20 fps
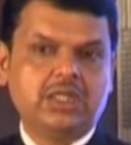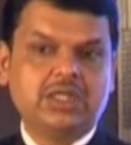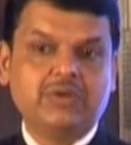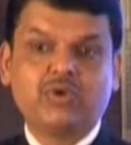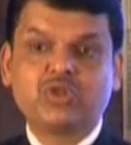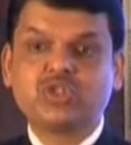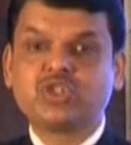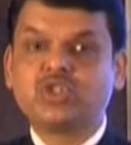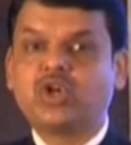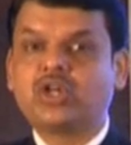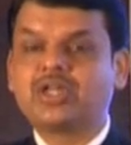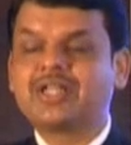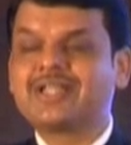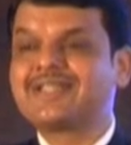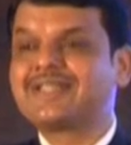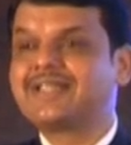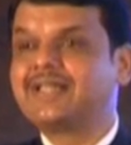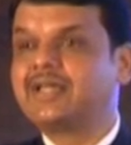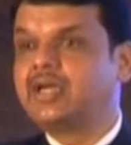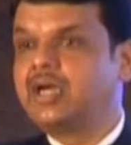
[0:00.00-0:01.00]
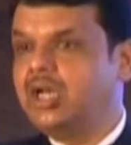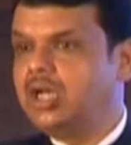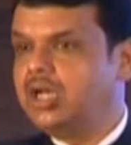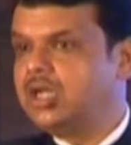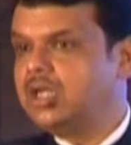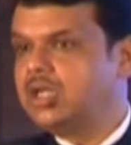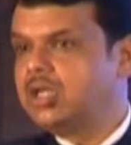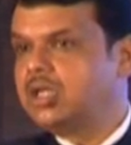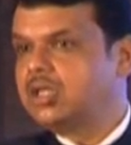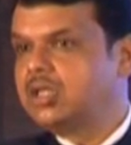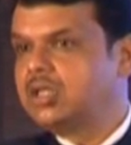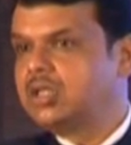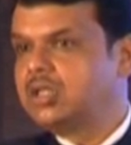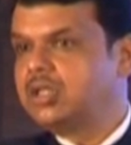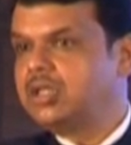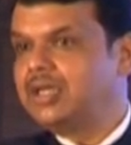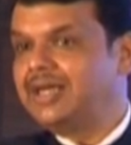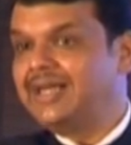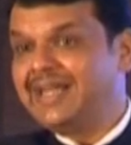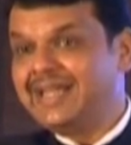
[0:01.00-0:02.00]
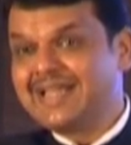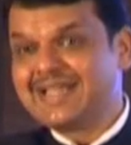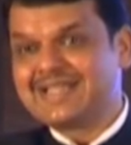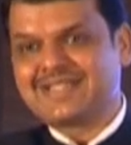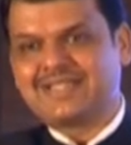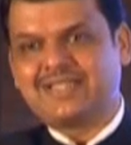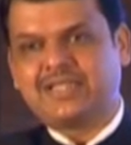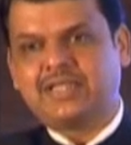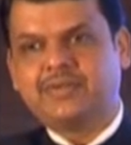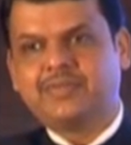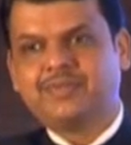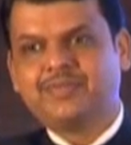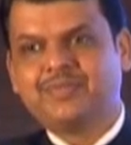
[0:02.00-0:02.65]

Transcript: there was not a single industry.